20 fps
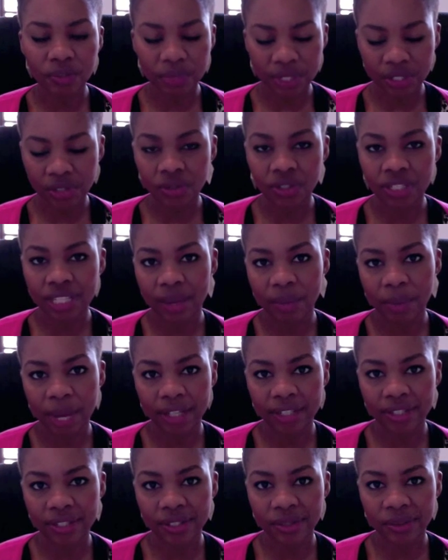be sure to get
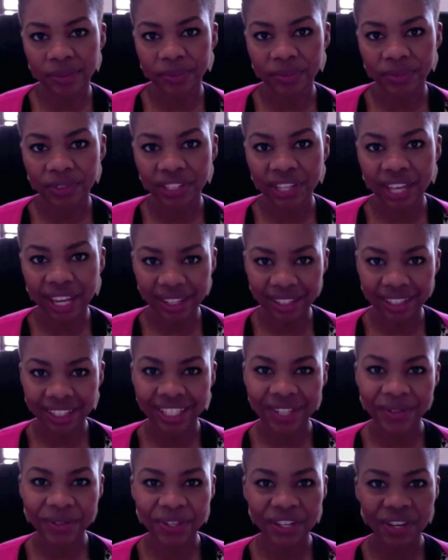back to you. Okay,
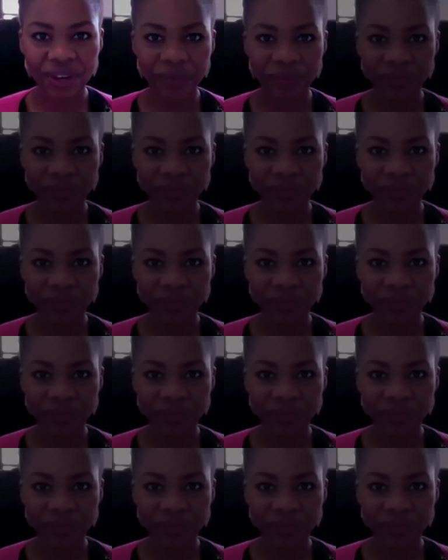here we go.